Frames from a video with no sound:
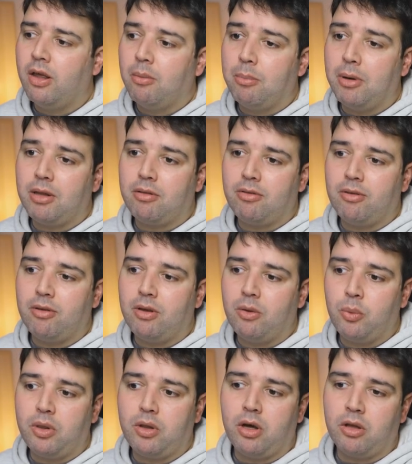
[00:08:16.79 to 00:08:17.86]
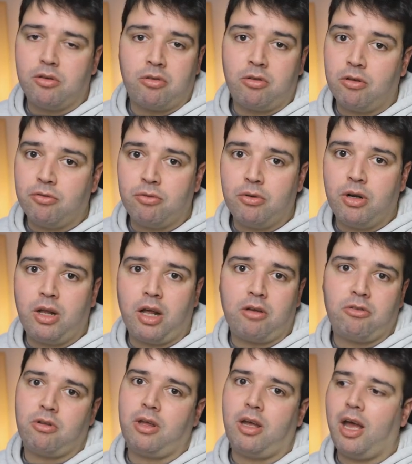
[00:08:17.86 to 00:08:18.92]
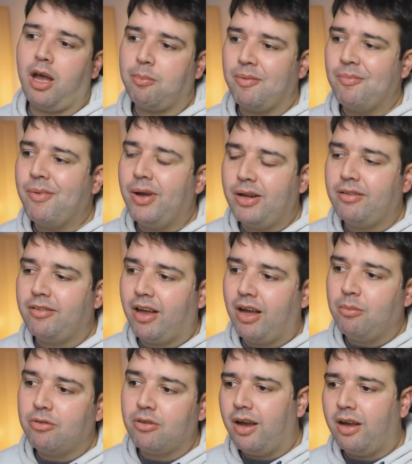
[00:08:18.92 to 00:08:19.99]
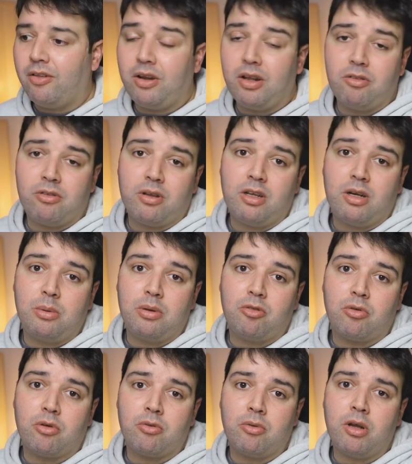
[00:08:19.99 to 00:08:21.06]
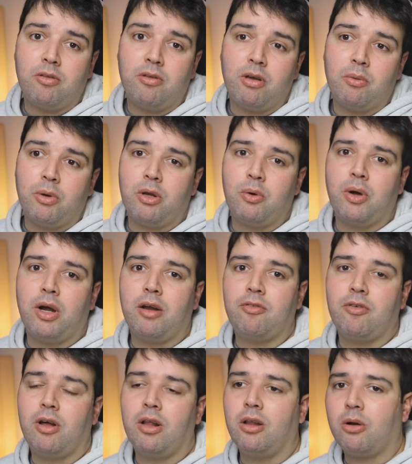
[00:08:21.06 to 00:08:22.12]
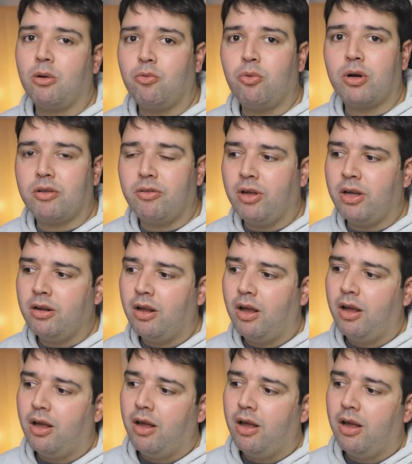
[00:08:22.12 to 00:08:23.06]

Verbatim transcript: but uh, with other software it actually happened many times and it is a little bit frustrating when you have a lot of work done